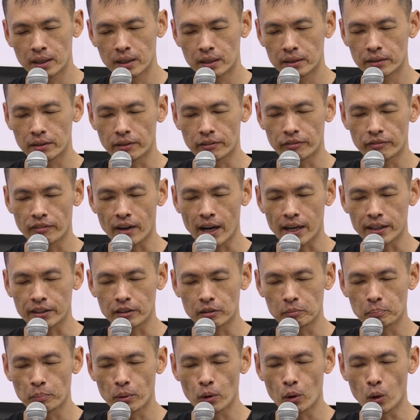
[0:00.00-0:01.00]
the final
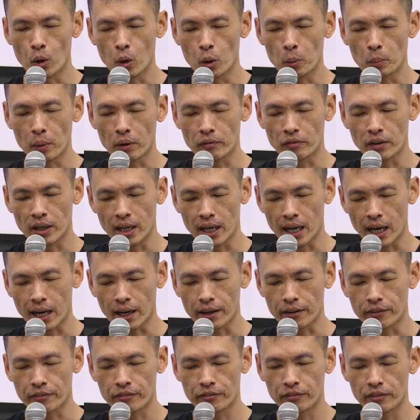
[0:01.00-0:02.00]
poem of a
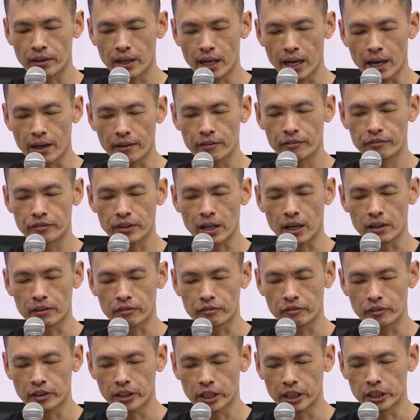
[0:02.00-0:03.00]
life left
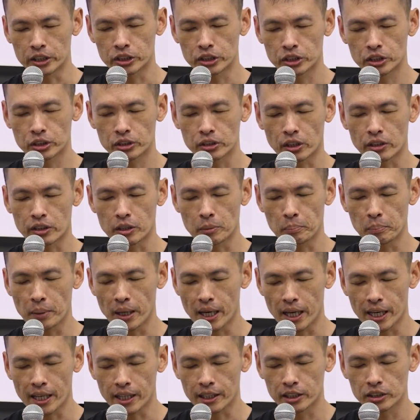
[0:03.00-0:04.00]
unfinished on the
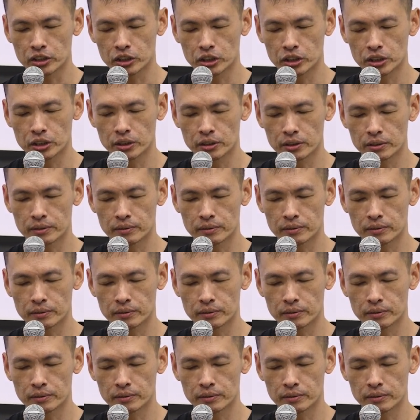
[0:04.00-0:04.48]
page.